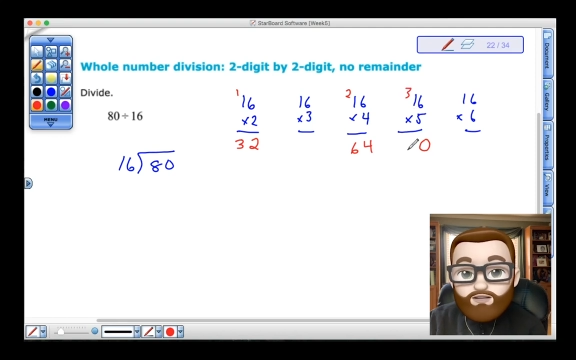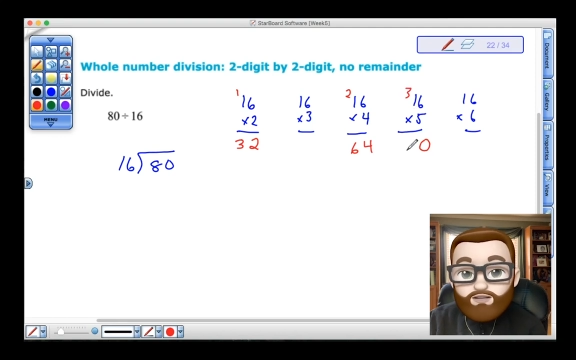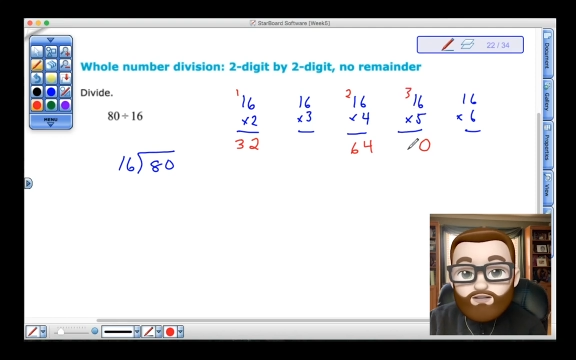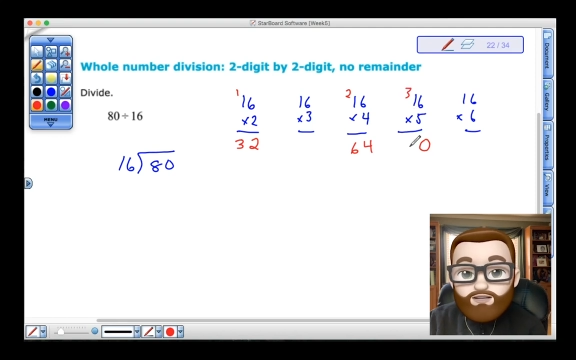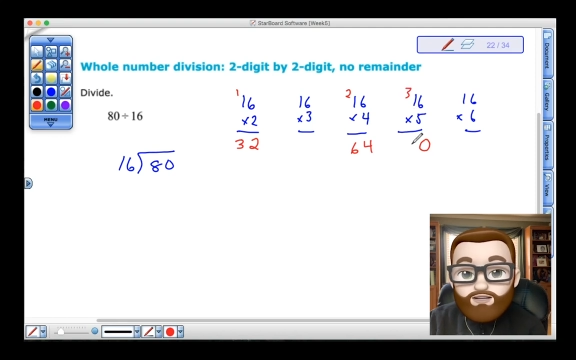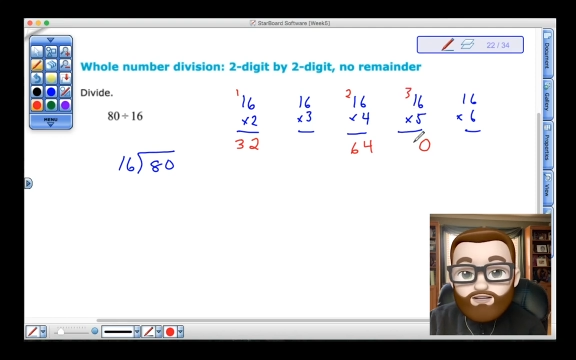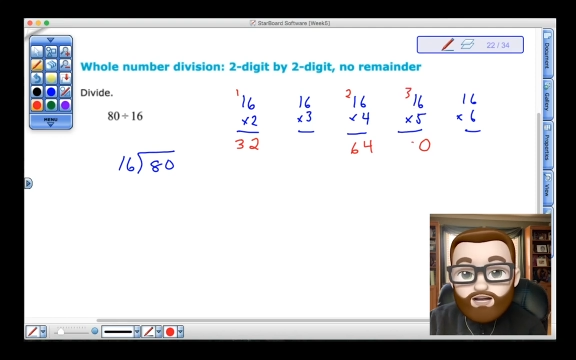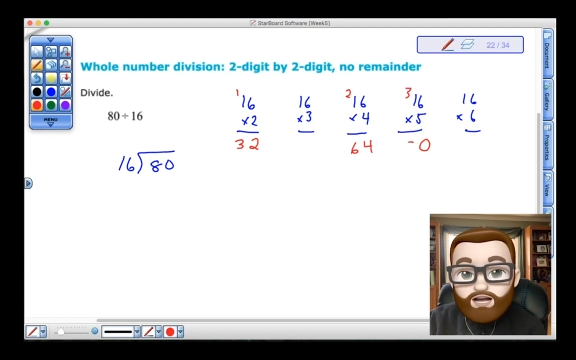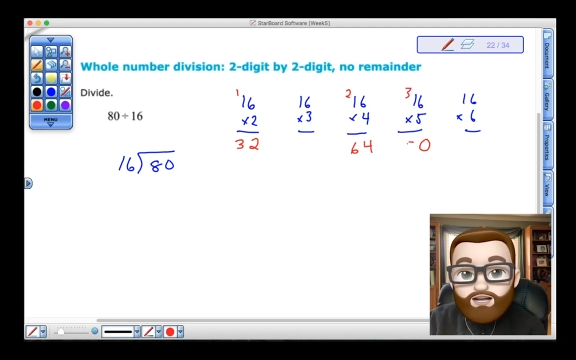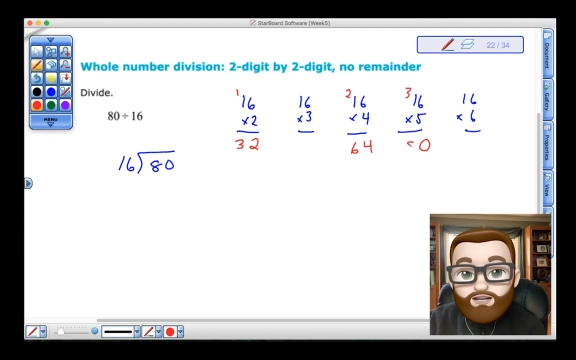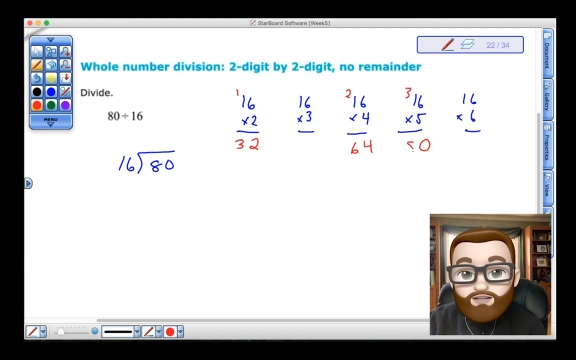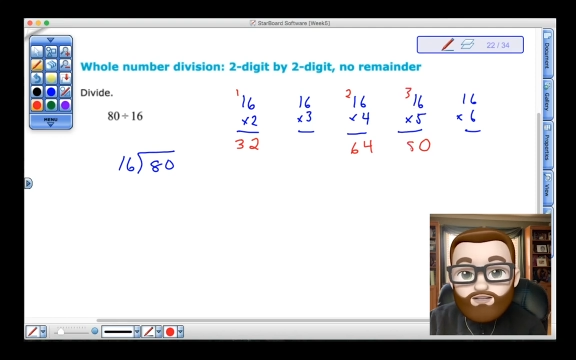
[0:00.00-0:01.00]
is 8.
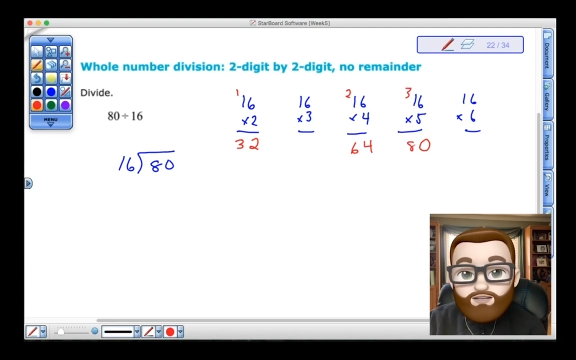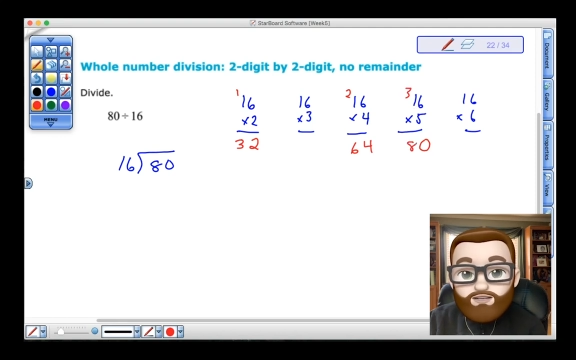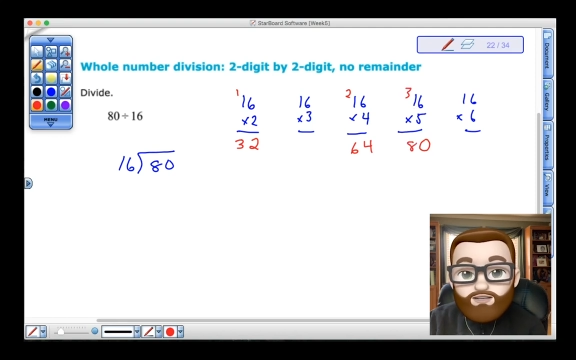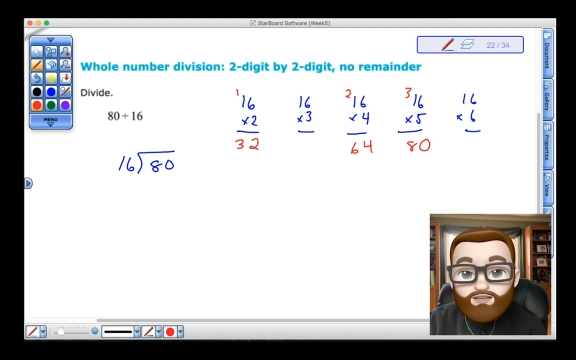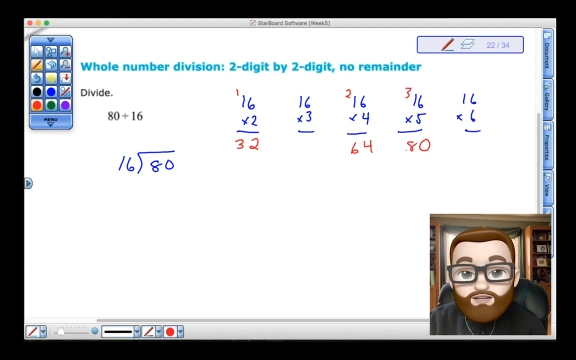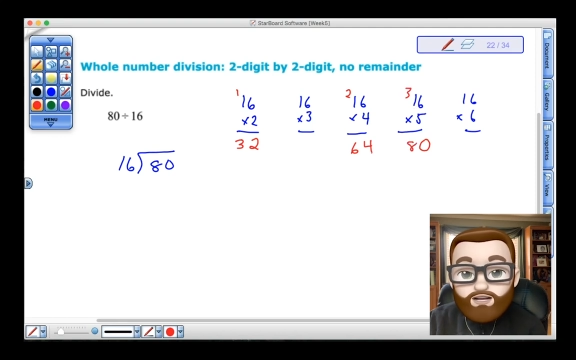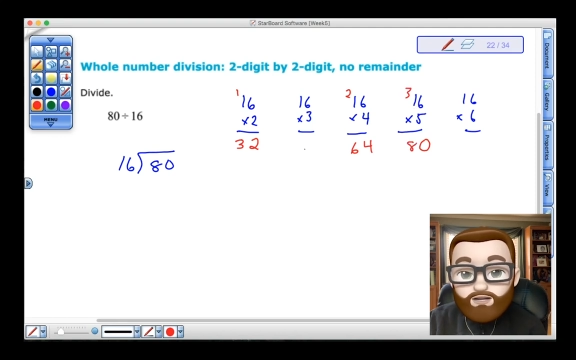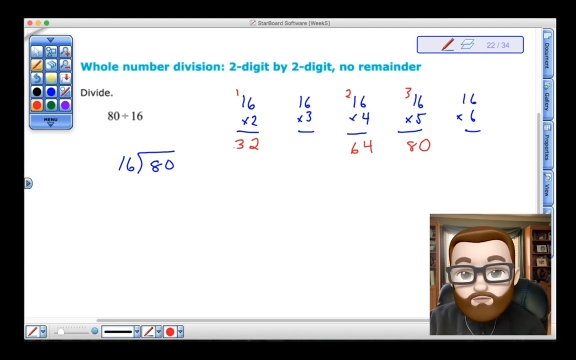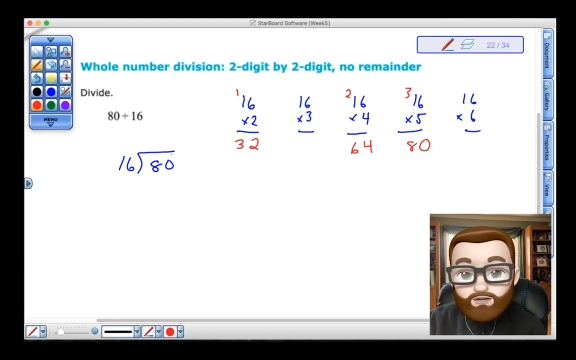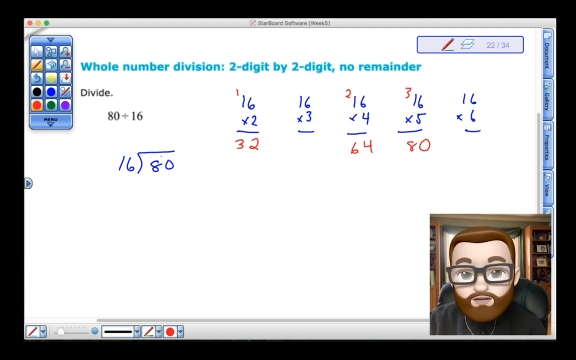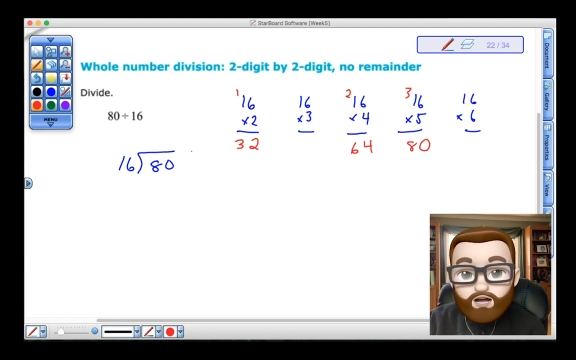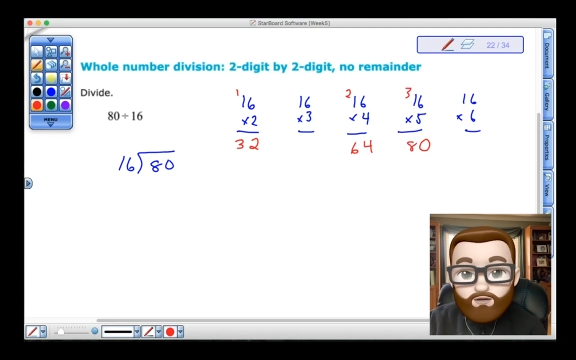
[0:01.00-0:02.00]
And what do
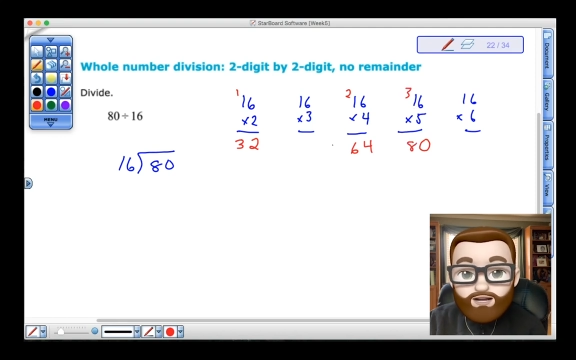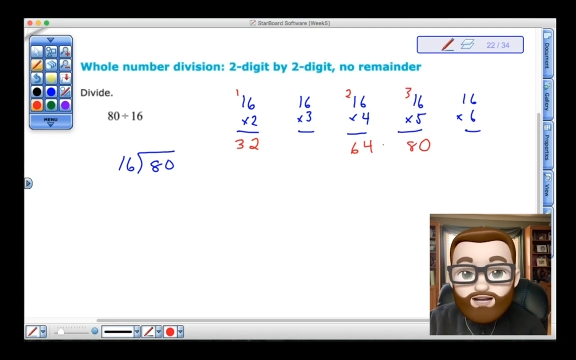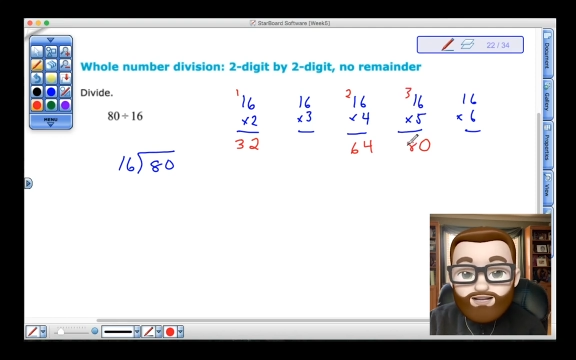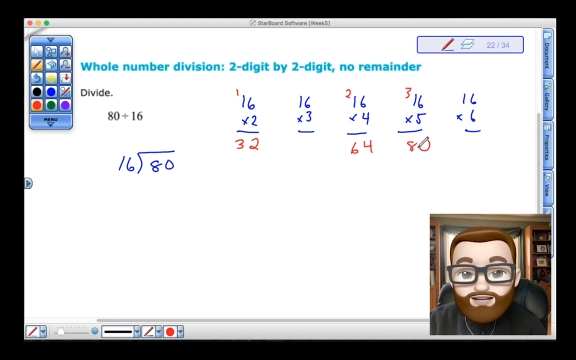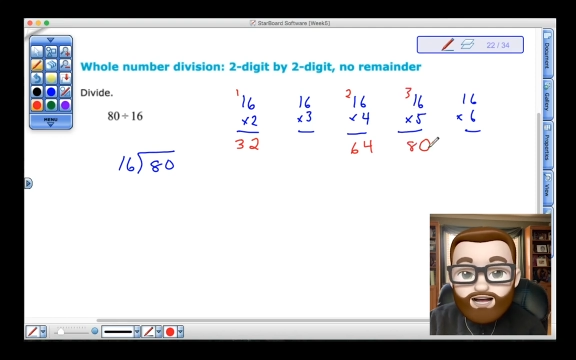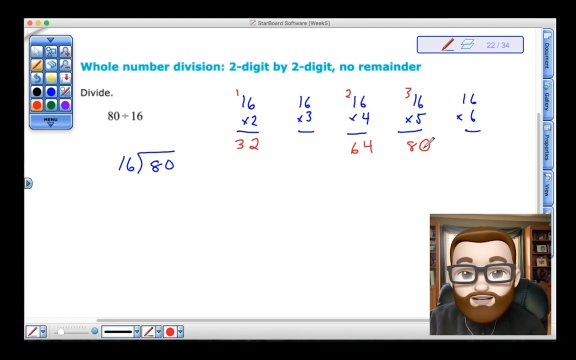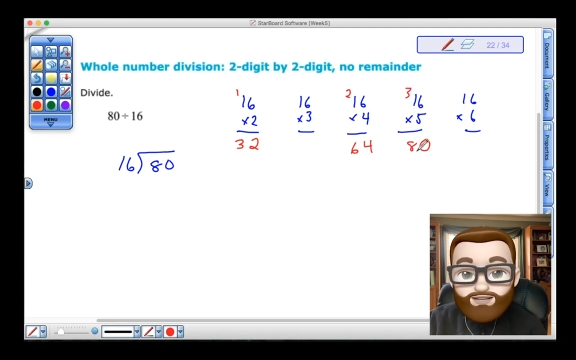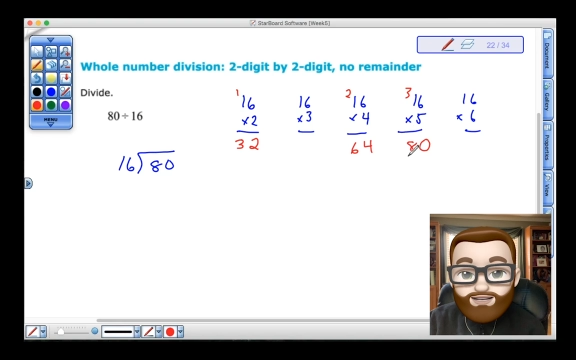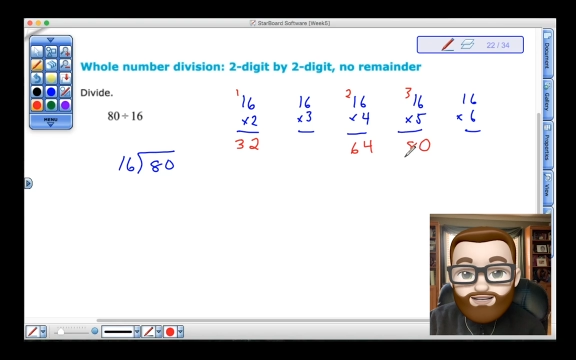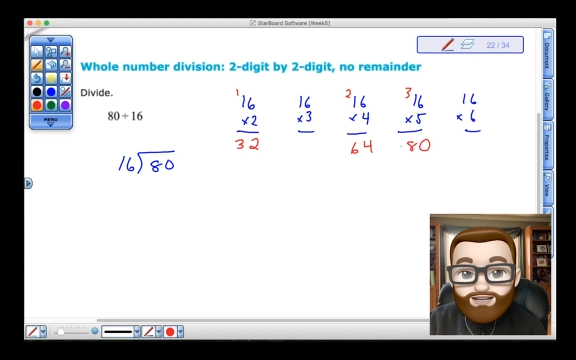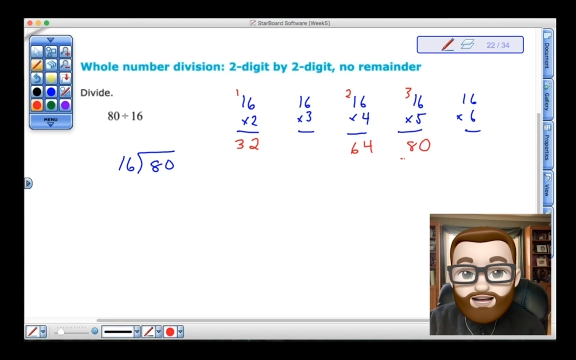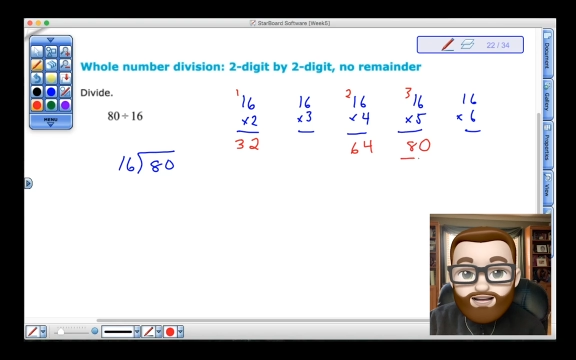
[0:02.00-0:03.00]
you know? I have
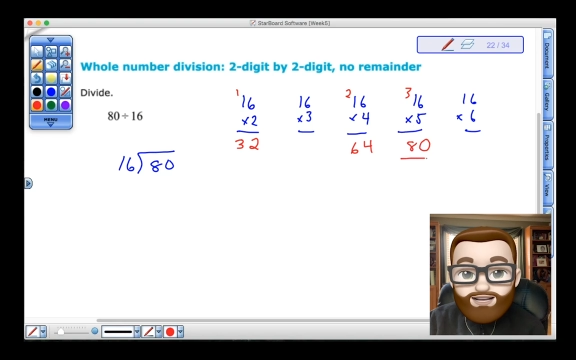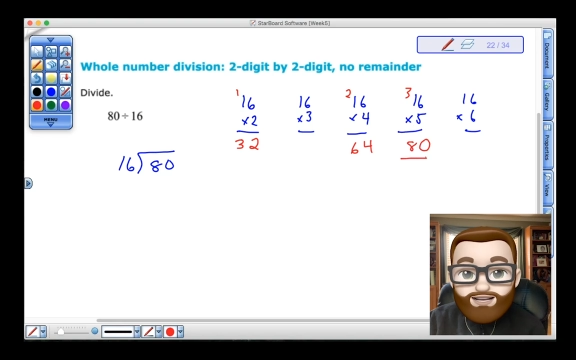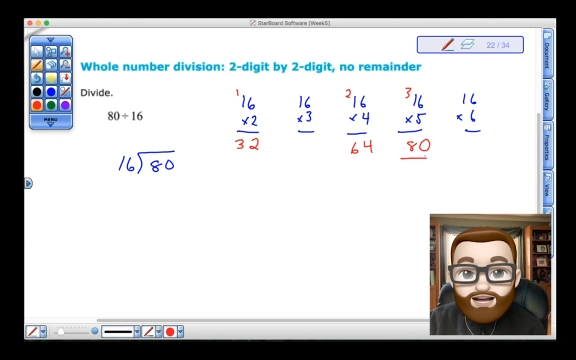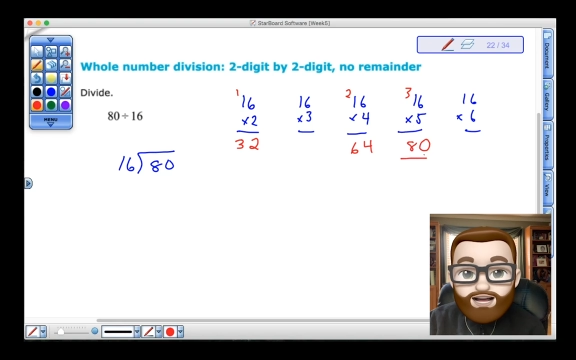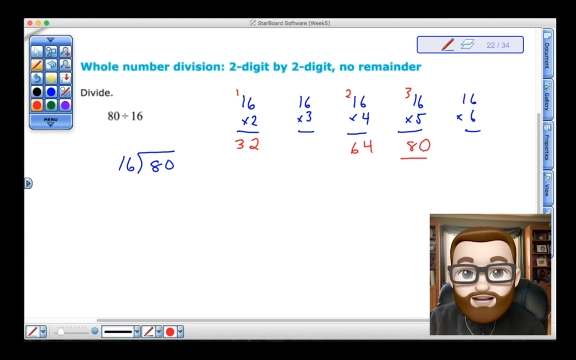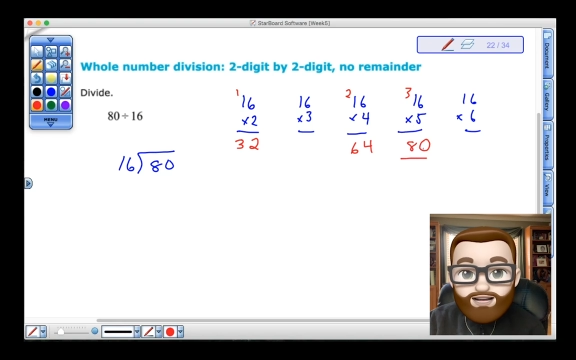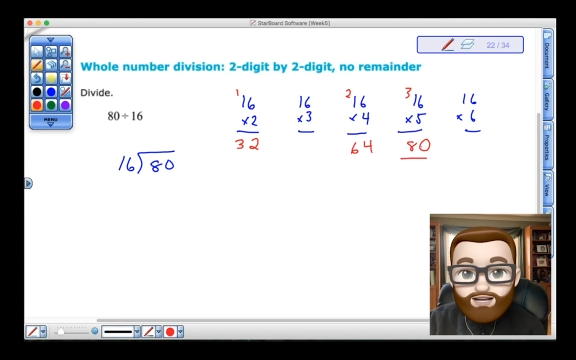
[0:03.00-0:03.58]
exactly 80.